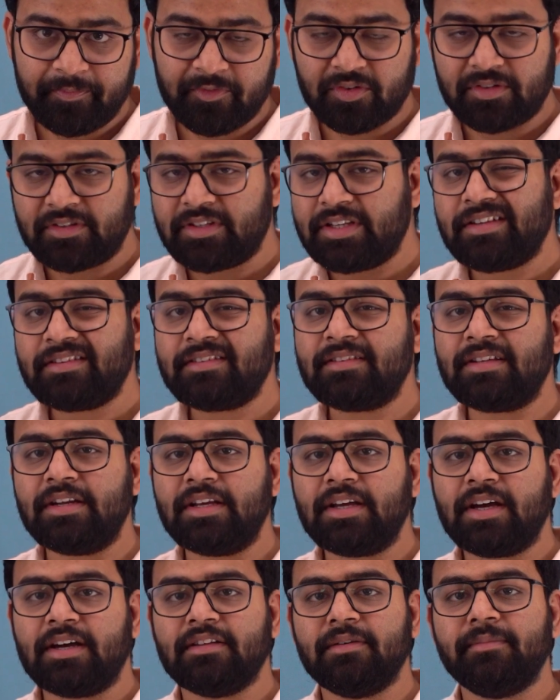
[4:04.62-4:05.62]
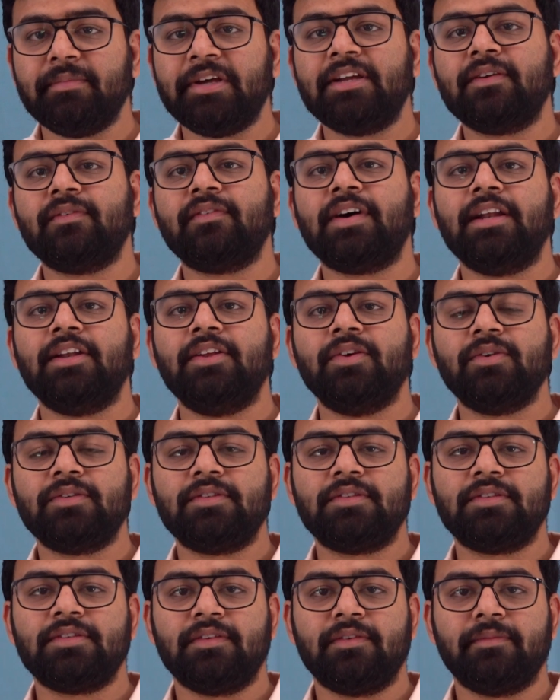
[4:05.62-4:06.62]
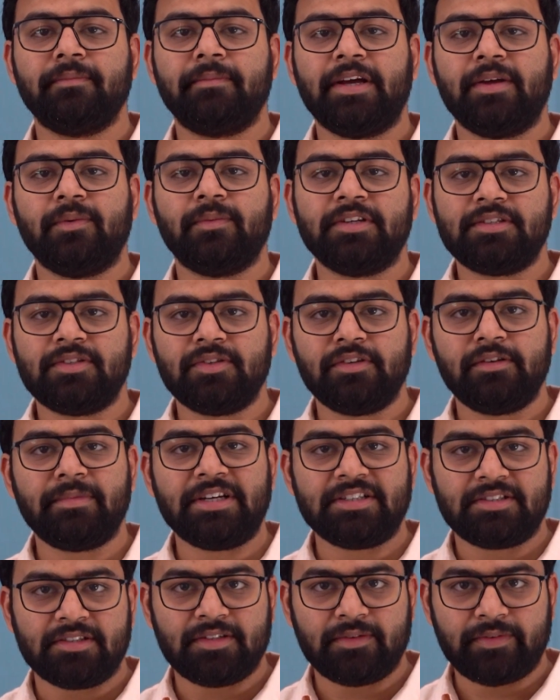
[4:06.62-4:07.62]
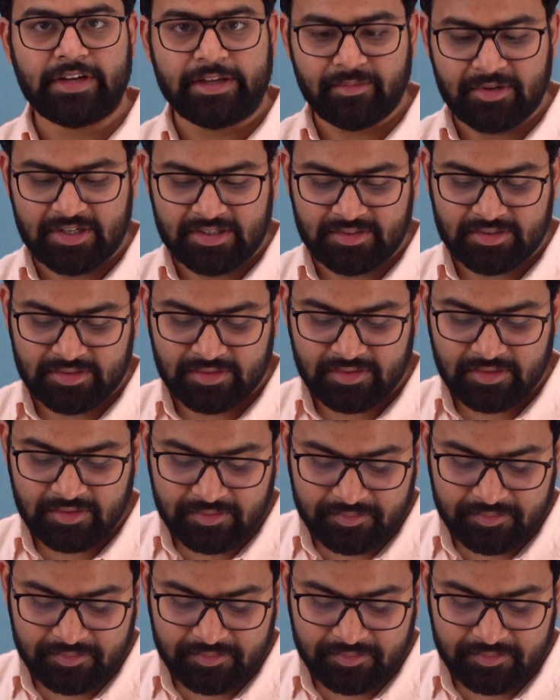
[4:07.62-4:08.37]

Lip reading: So these 3 are the main values by which you'll measure the vibration.